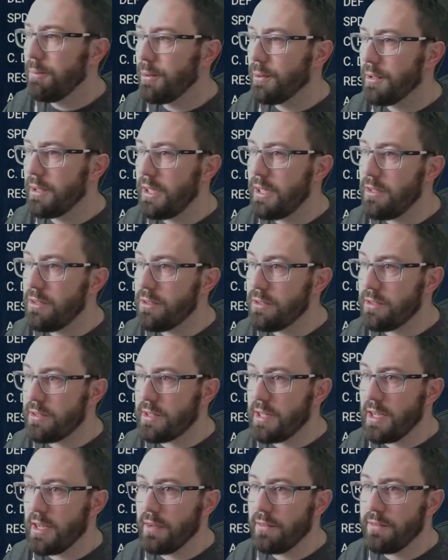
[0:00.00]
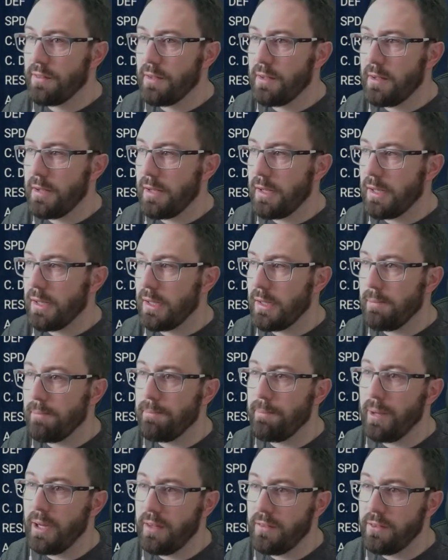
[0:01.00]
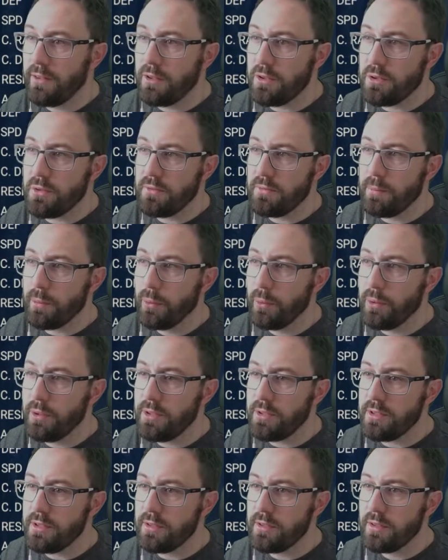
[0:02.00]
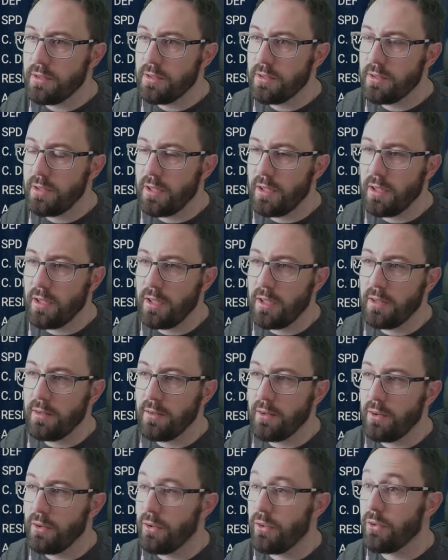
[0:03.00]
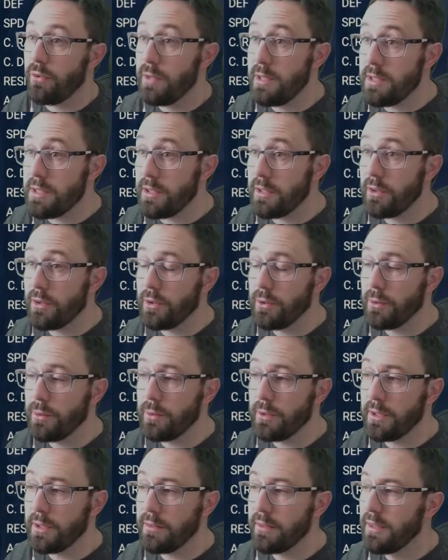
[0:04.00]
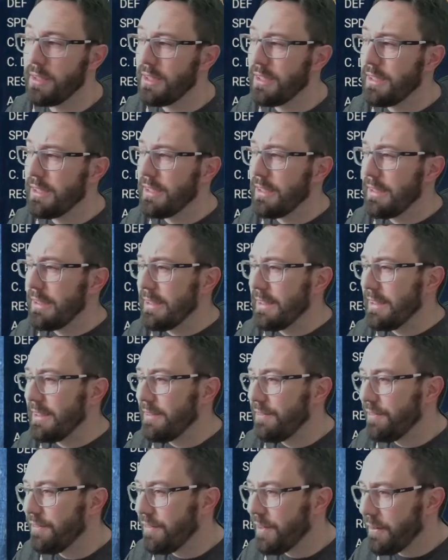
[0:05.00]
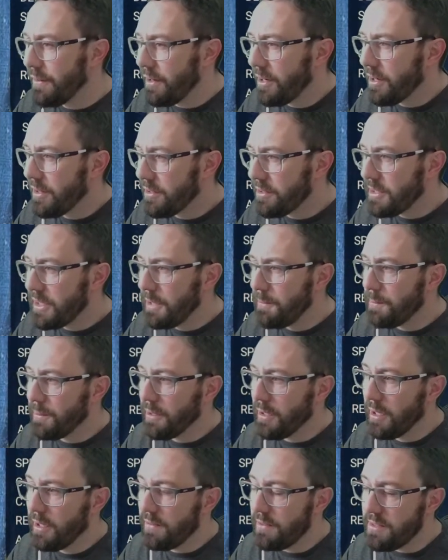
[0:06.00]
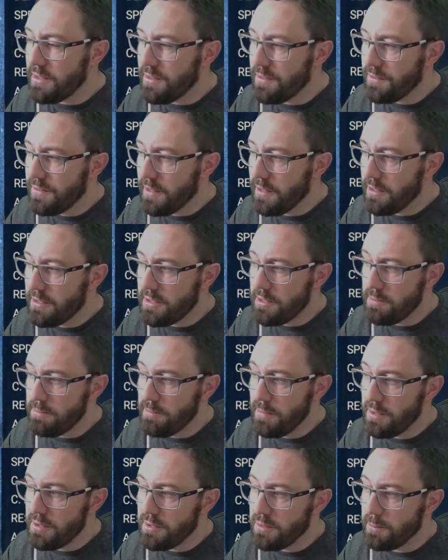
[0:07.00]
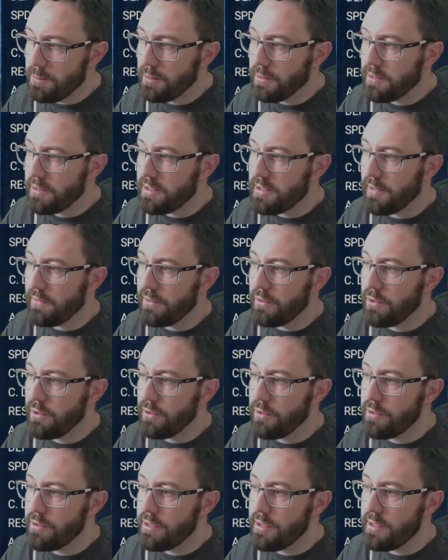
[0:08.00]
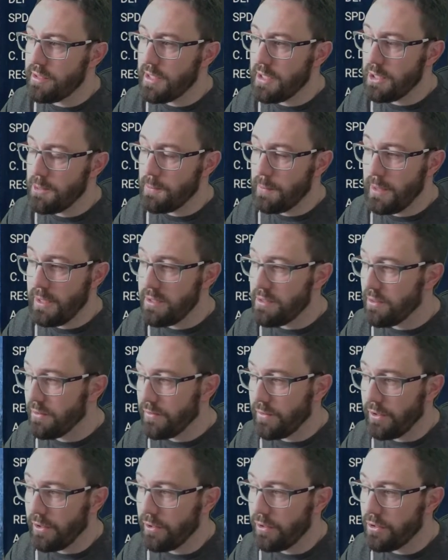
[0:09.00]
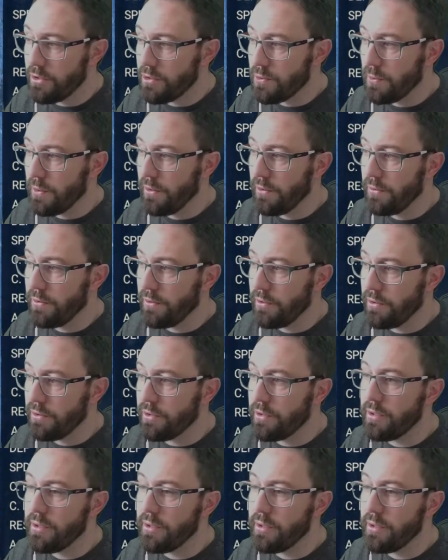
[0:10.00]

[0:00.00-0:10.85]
he does have a big version of poison on a 3-turn cooldown. Very hard to keep alive. His defense is miserable at 700. His HP is not very good at 1200.